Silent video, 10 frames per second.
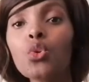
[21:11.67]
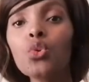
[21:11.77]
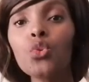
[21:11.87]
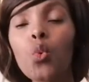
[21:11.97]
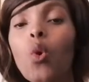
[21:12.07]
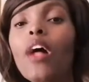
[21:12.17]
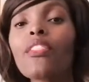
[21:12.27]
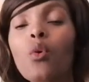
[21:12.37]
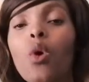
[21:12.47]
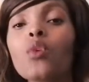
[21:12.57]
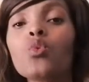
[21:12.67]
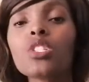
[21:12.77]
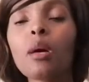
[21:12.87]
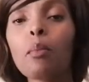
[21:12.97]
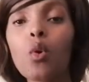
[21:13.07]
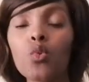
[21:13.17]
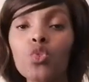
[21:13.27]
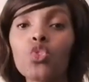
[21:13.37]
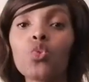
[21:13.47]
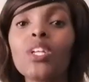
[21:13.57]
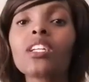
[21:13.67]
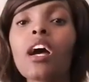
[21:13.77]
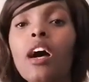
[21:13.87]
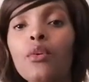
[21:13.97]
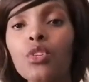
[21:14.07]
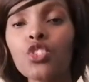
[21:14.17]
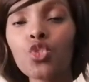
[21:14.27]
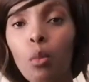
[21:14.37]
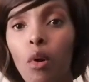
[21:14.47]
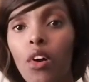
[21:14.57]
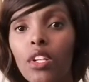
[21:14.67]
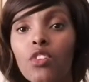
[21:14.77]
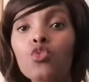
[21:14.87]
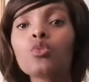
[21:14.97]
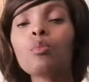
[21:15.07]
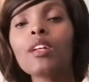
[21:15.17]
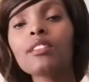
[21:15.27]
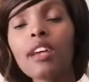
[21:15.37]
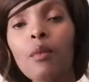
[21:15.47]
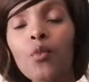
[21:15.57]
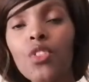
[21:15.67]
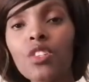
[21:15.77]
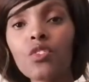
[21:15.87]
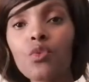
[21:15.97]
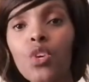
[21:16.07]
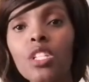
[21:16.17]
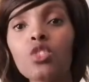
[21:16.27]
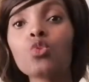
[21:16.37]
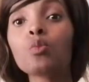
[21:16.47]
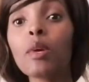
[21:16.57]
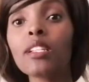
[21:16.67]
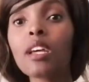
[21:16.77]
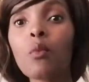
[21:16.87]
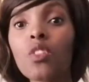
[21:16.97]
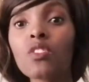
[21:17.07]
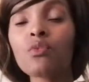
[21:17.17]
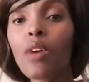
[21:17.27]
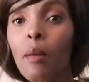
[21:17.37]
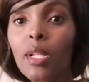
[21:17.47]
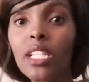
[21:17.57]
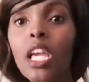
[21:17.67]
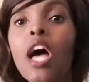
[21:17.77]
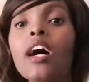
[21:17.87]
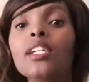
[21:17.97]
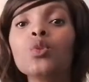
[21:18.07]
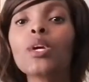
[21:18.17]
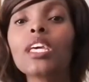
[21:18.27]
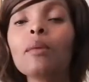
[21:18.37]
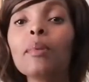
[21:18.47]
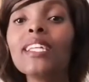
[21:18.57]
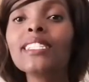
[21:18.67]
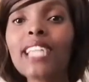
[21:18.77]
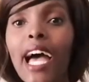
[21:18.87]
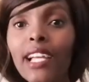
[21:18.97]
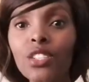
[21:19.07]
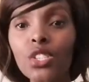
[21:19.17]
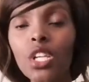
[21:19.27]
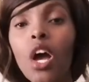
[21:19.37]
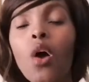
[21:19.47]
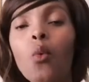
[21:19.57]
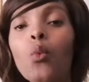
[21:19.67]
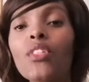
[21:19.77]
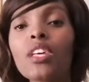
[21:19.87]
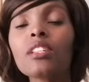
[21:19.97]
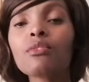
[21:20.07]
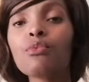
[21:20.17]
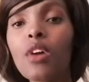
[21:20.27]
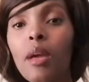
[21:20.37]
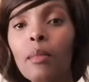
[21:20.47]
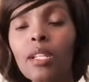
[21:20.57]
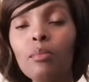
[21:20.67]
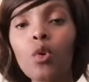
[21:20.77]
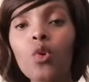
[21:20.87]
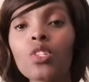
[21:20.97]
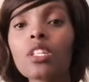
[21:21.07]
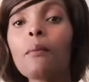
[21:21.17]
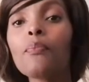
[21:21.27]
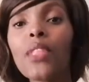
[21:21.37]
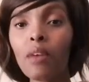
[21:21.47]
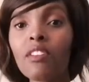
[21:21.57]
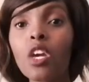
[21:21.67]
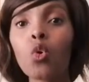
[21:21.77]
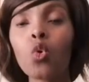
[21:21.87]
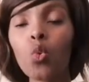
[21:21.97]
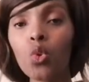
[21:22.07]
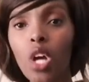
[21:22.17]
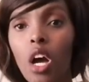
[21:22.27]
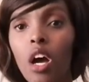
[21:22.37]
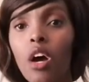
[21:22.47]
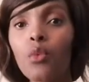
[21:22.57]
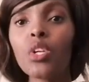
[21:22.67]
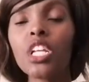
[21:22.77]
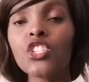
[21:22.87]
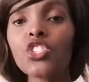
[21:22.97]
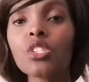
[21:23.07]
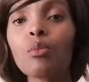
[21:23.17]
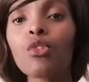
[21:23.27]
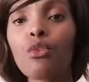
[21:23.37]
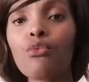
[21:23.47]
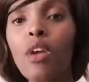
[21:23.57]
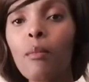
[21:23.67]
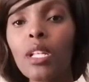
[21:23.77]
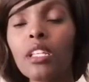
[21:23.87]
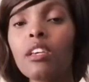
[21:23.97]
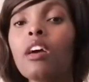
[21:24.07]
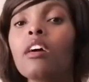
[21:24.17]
you are the one who's supposed to encourage your partner to spend time with his friends, to spend time with his family, to keep in touch with his family, because having a good relationship with your family,